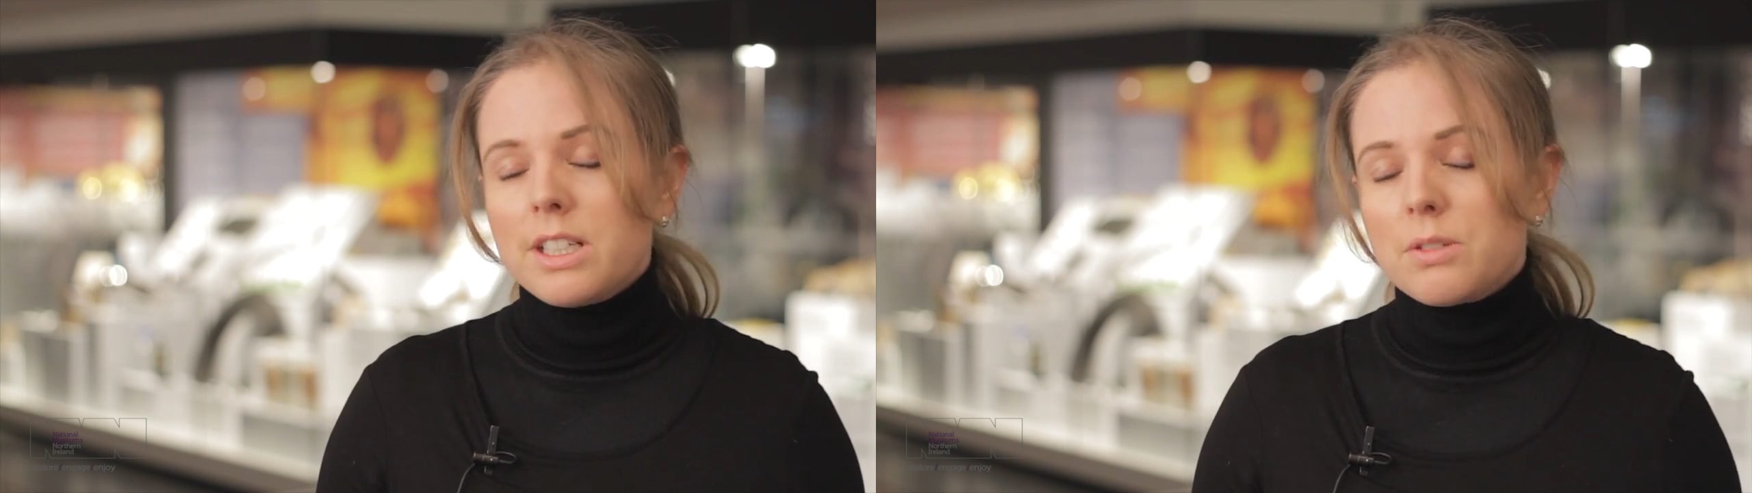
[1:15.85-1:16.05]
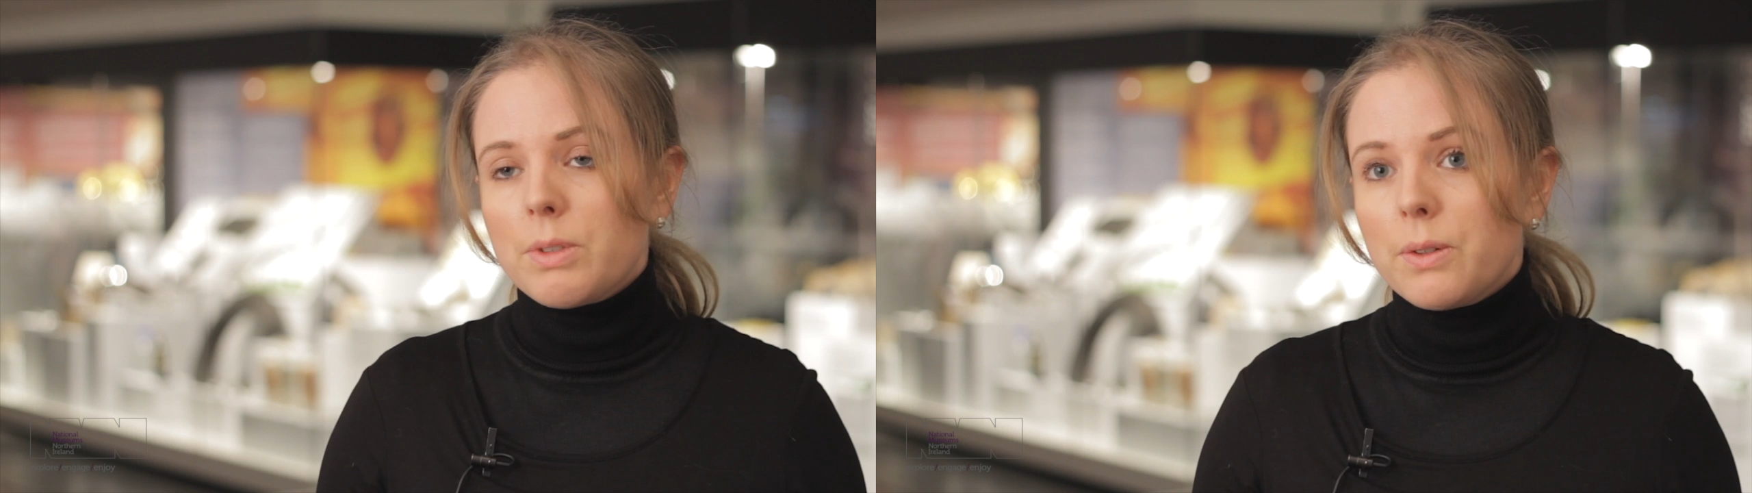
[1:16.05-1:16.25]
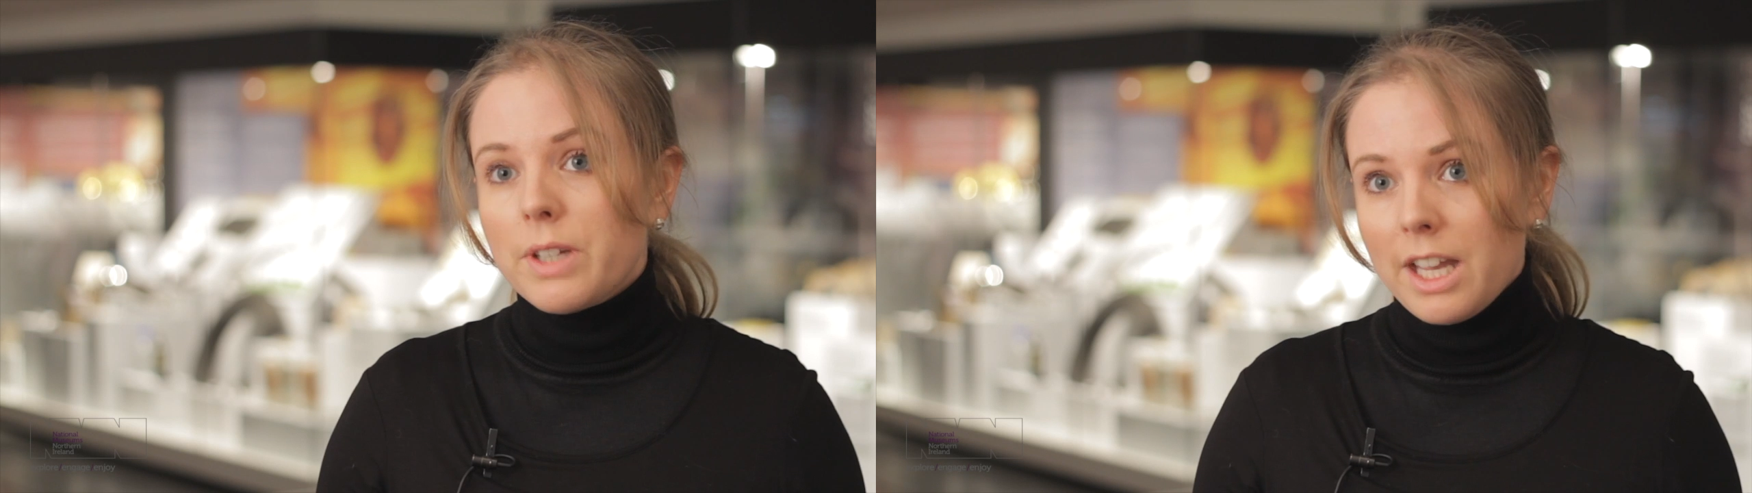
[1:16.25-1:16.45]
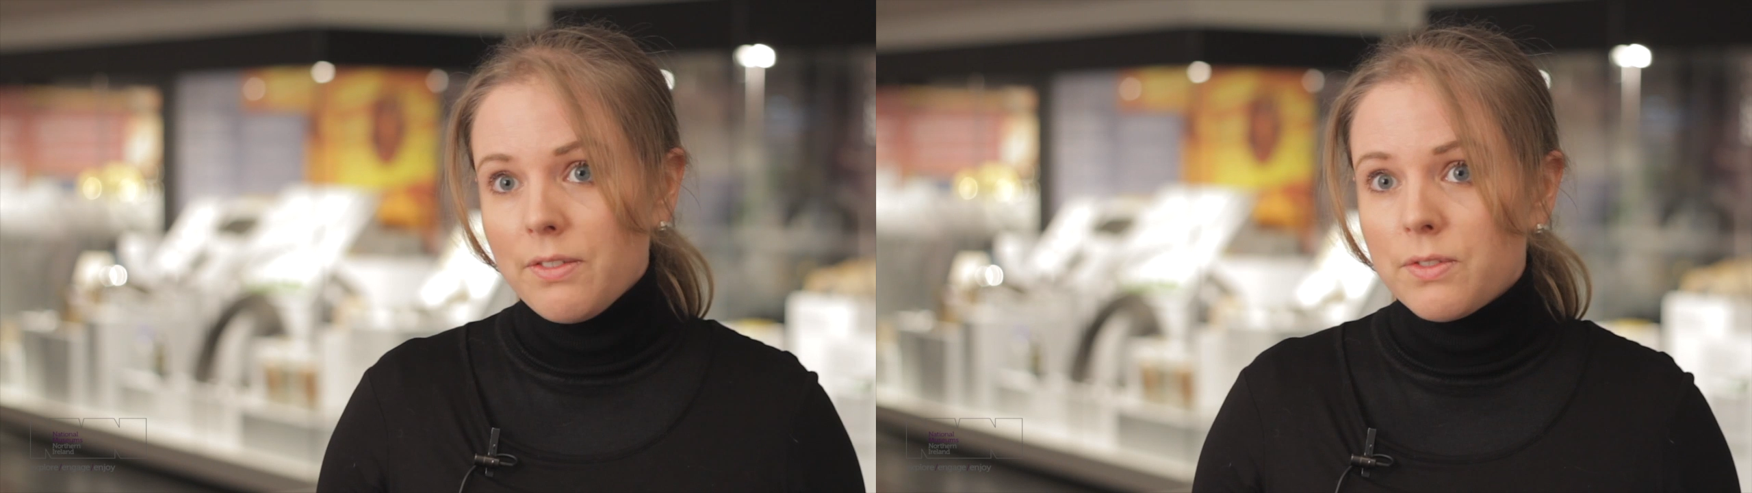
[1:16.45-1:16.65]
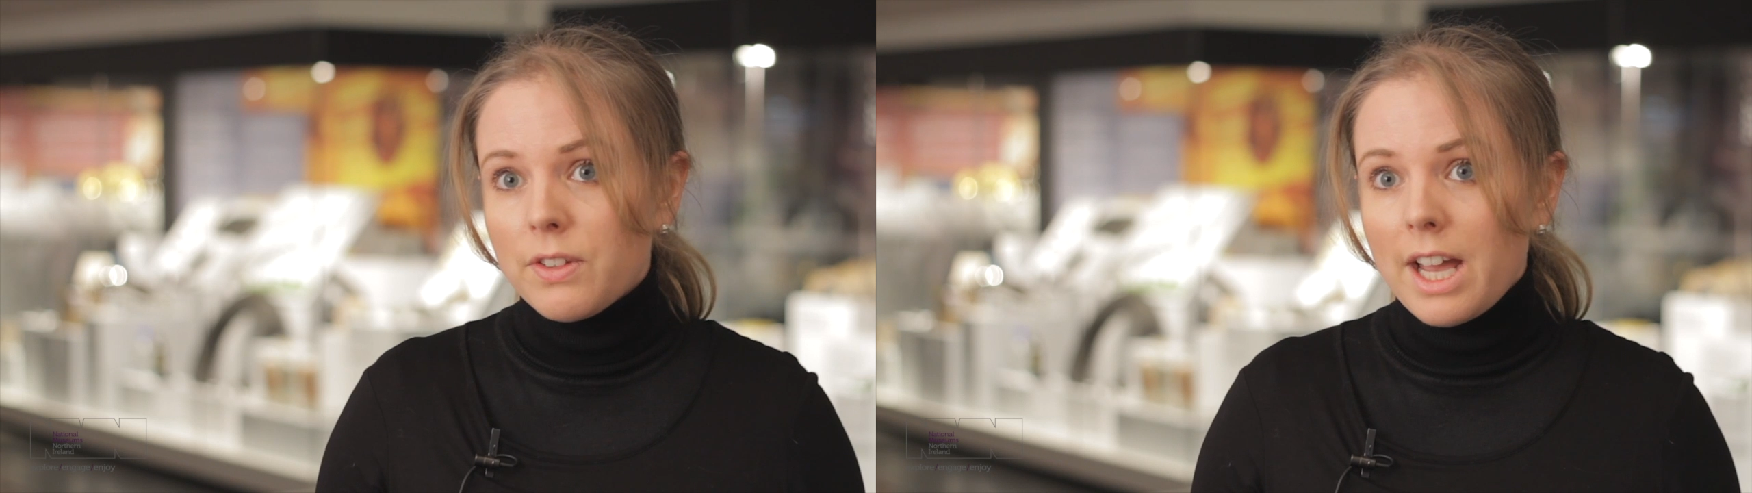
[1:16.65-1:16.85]
is a real
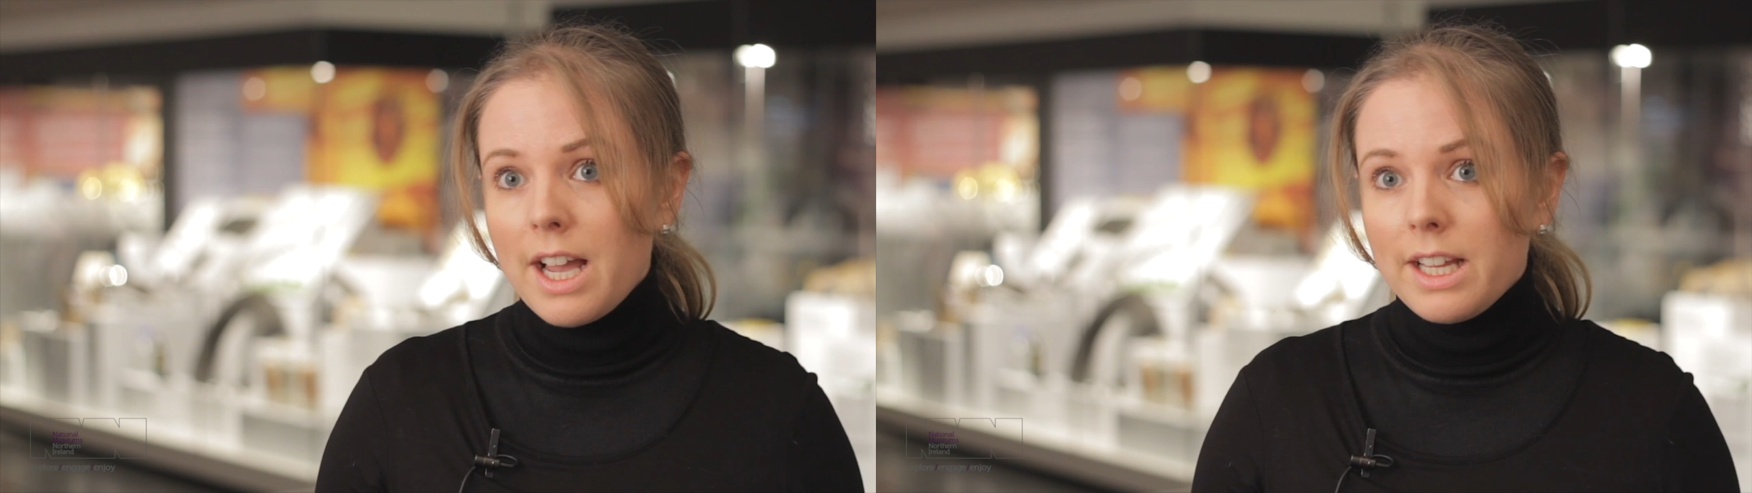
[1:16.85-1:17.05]
gift for that.